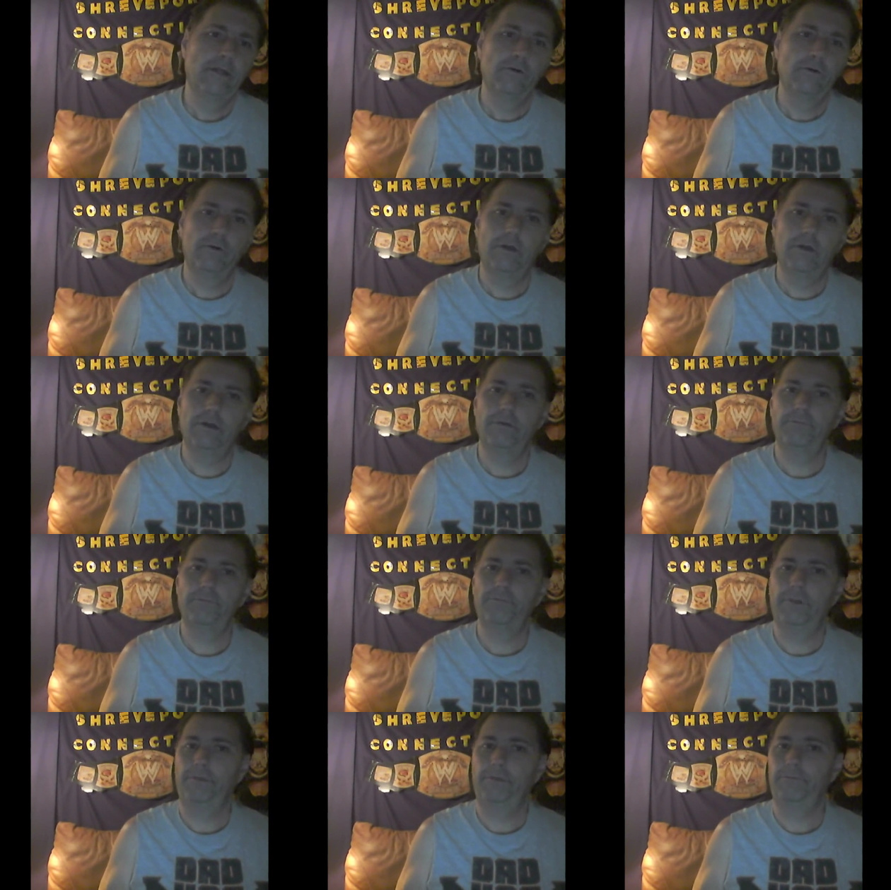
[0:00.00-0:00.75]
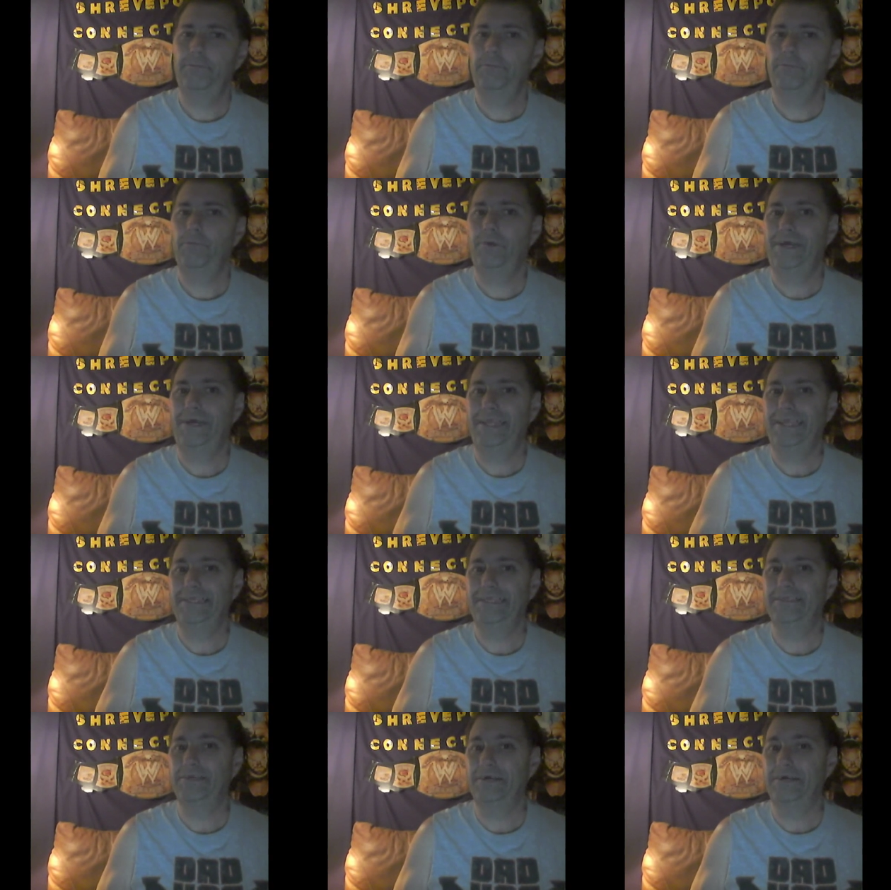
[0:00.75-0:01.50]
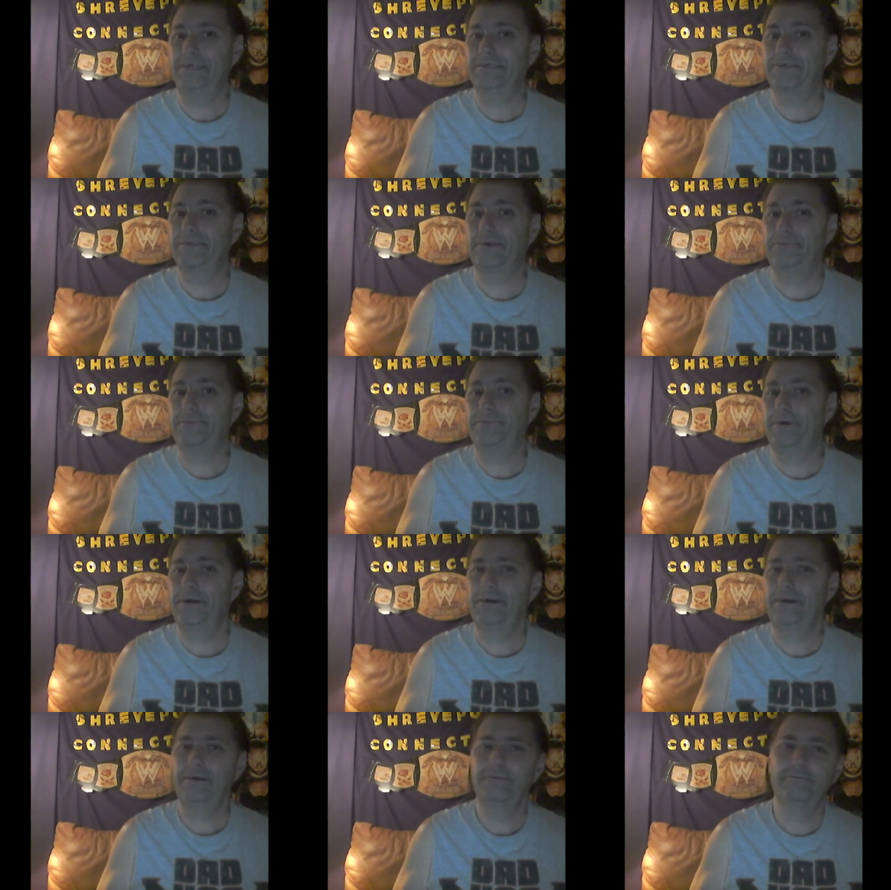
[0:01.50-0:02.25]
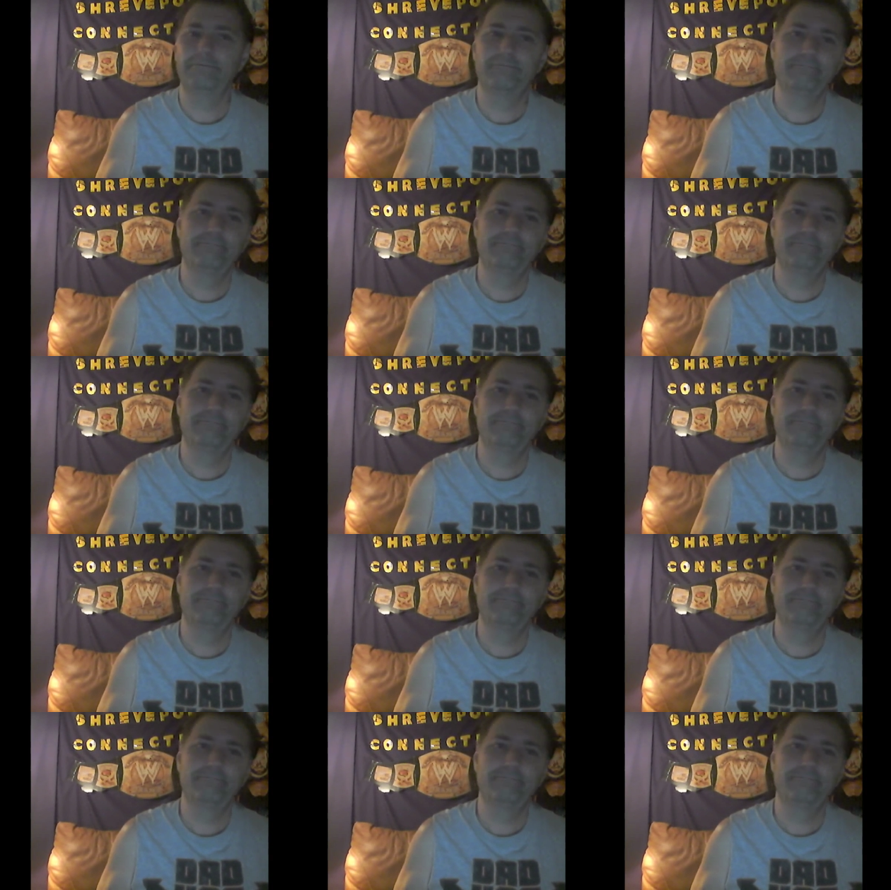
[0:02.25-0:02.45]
Well, from what he's done so far,